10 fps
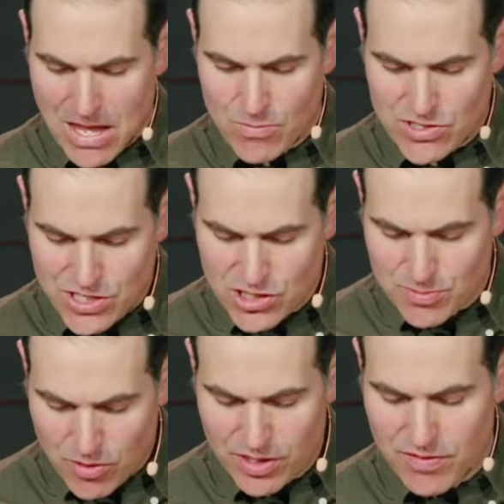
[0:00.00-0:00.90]
And we see it
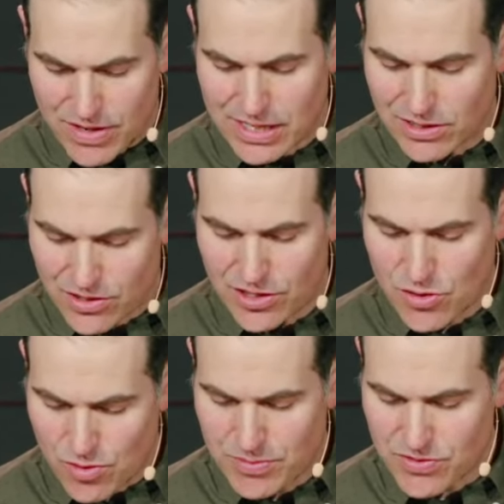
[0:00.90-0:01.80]
spoken of very clearly
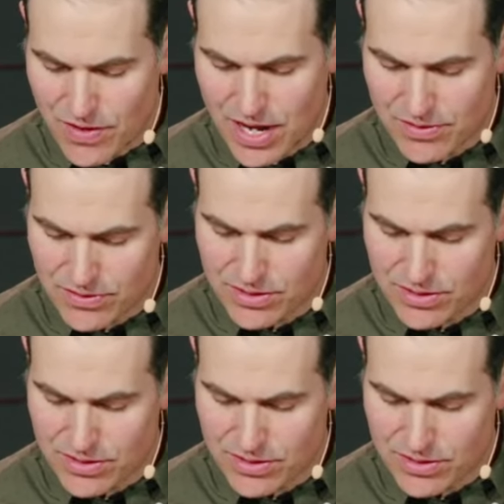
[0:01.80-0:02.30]
in Romans 5